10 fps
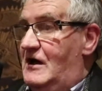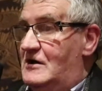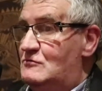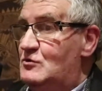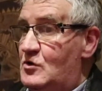
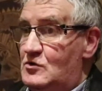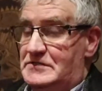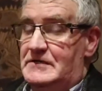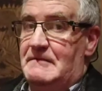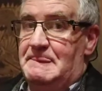on a
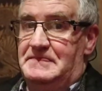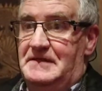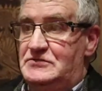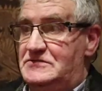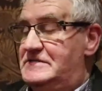road
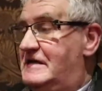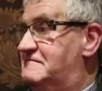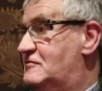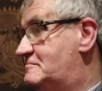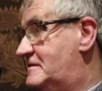that doesn't have
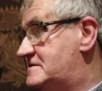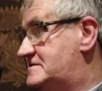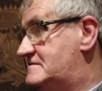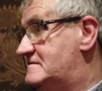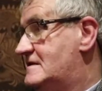
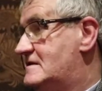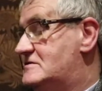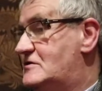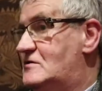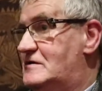footpaths.
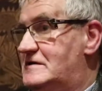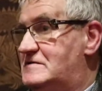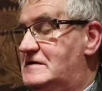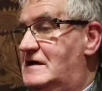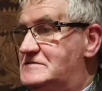So it,
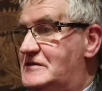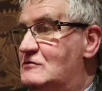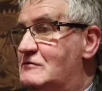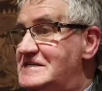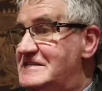it's
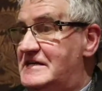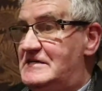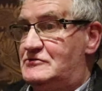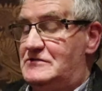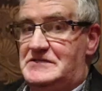already
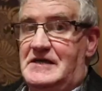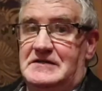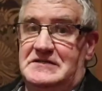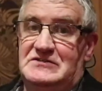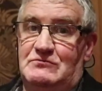dangerous.
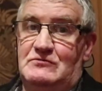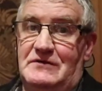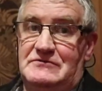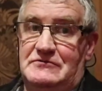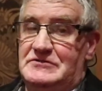This would
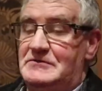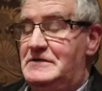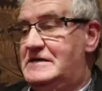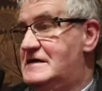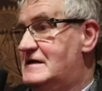render it to
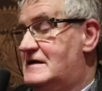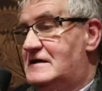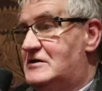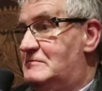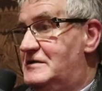be
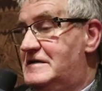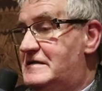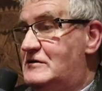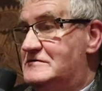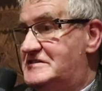
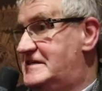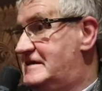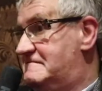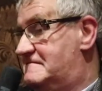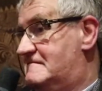completely
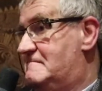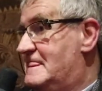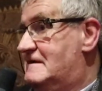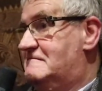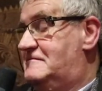unsafe
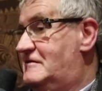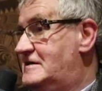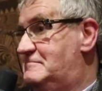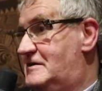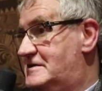for
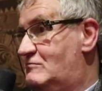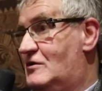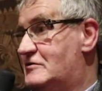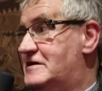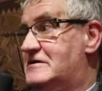anybody
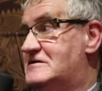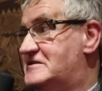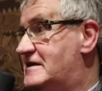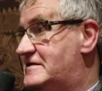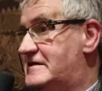walking or
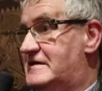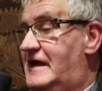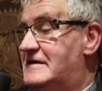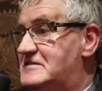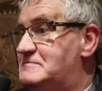cycling,
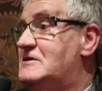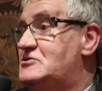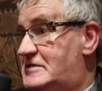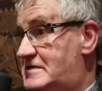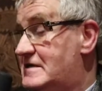and
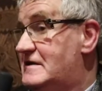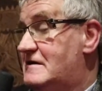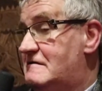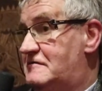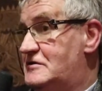especially
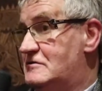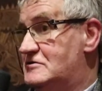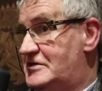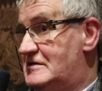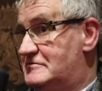for
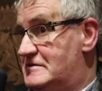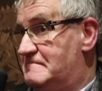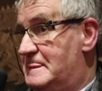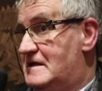young children